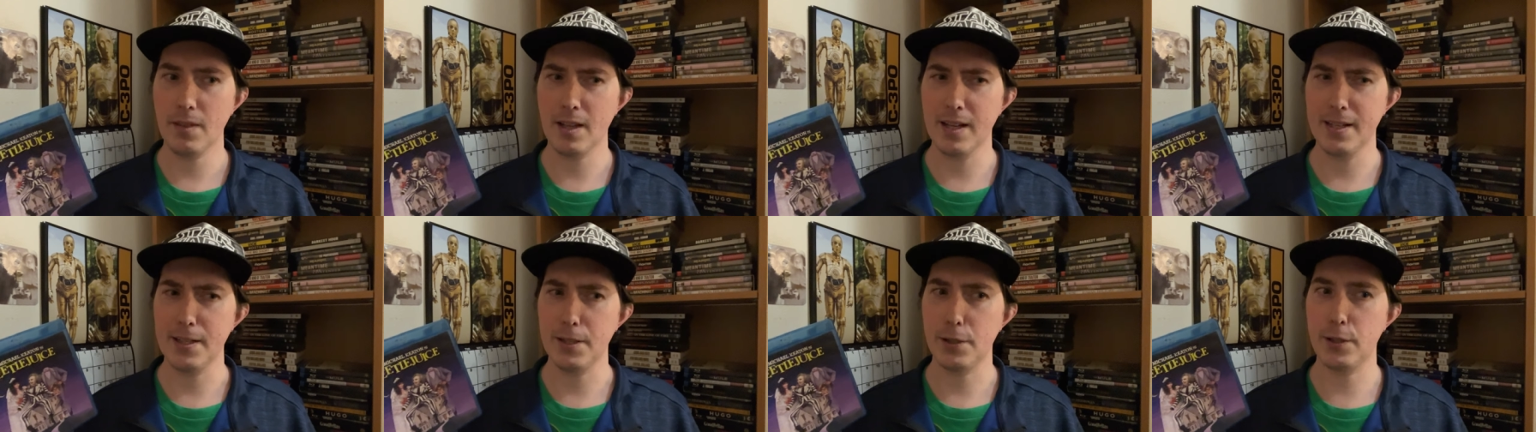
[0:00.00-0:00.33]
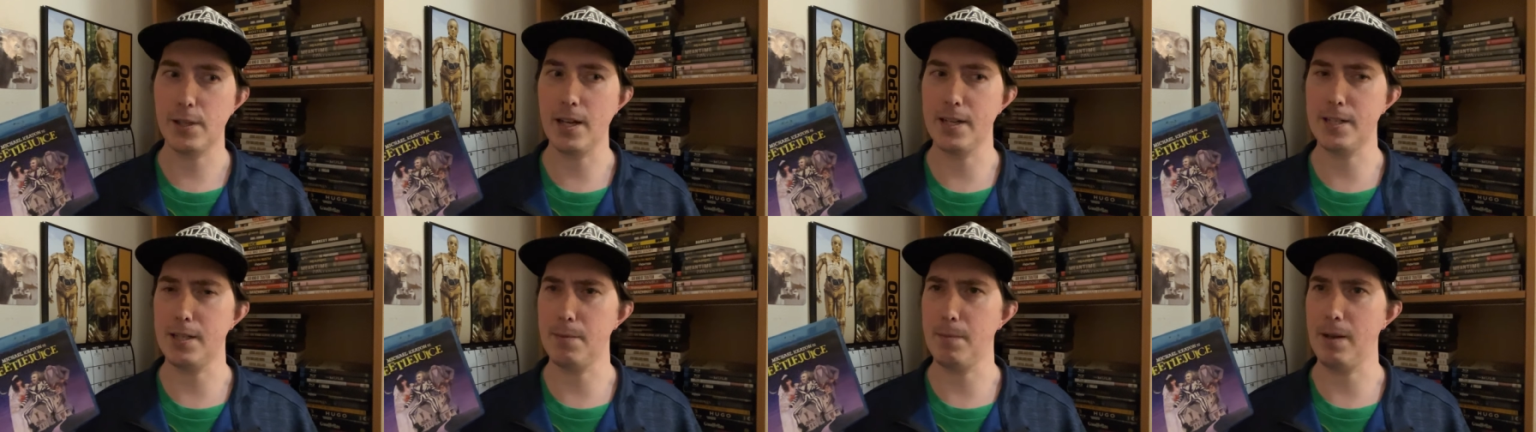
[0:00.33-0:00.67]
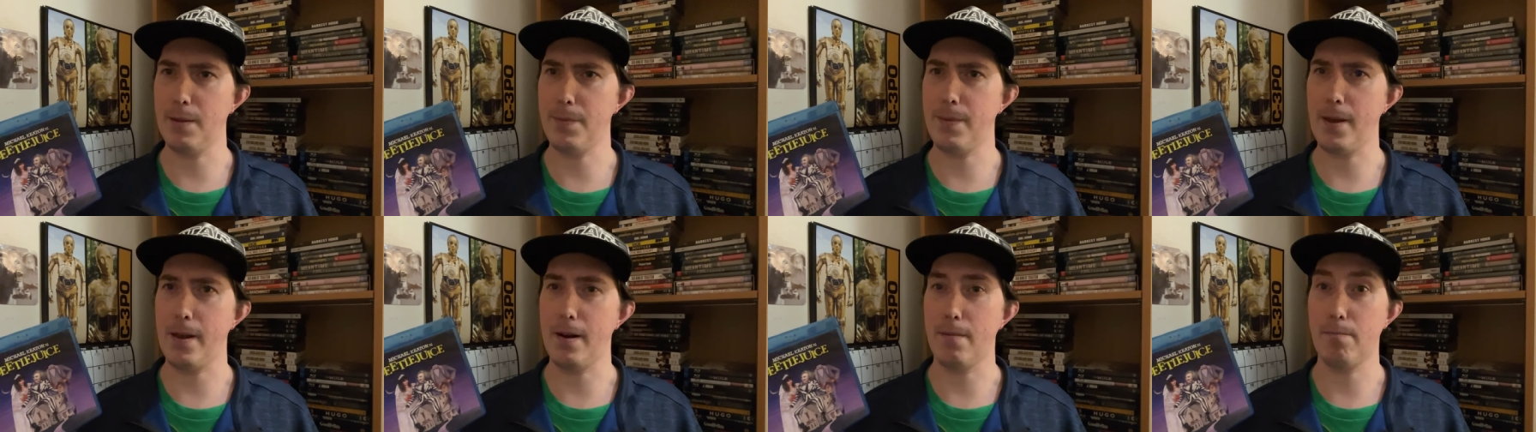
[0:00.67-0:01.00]
sentiment
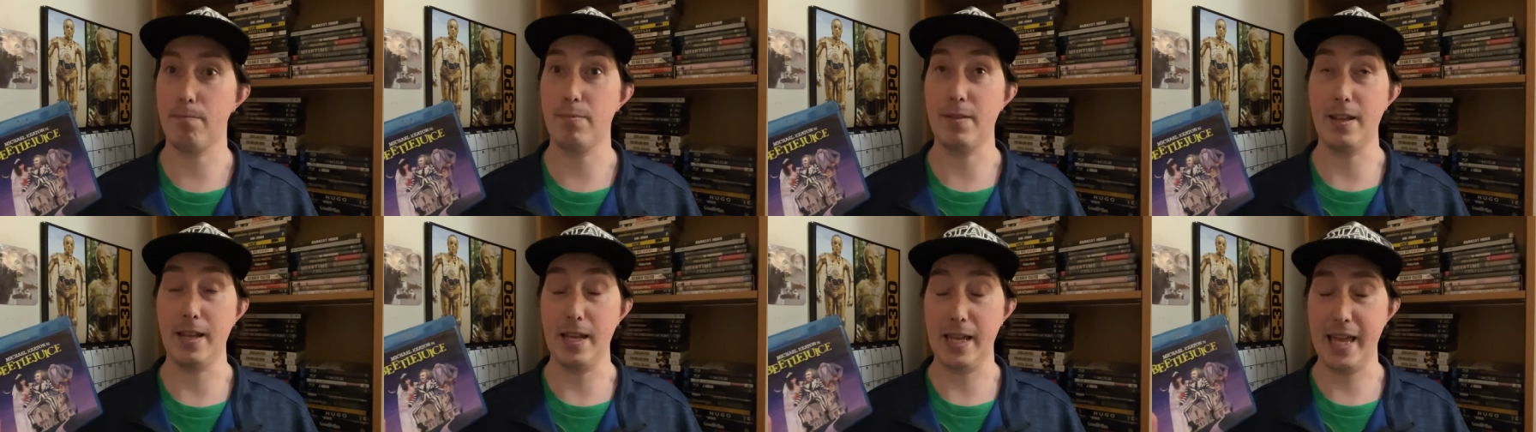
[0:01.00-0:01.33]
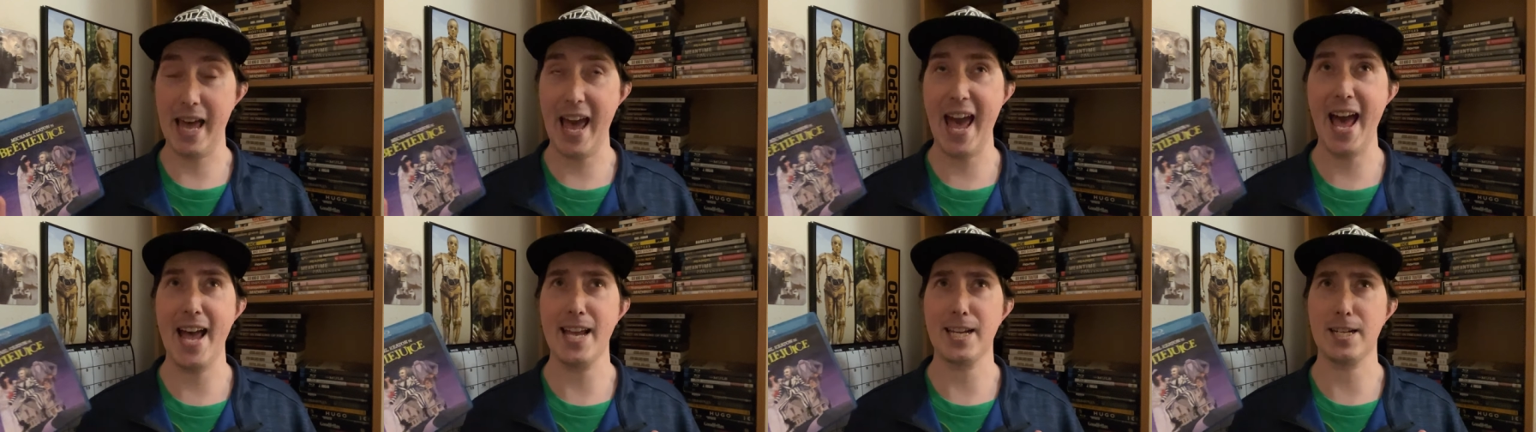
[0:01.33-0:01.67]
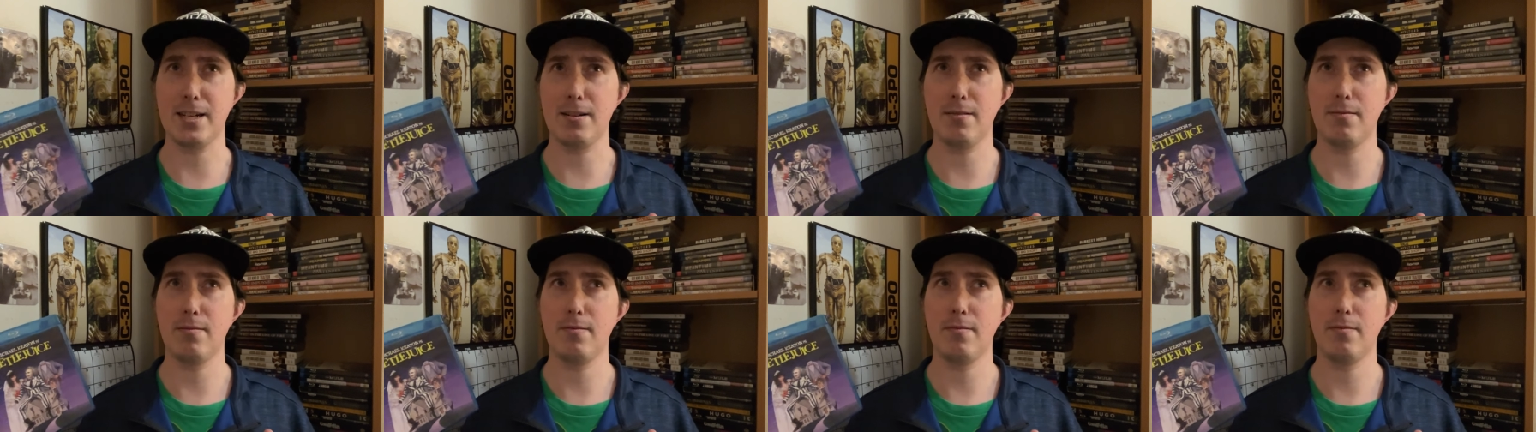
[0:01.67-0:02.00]
that the cast,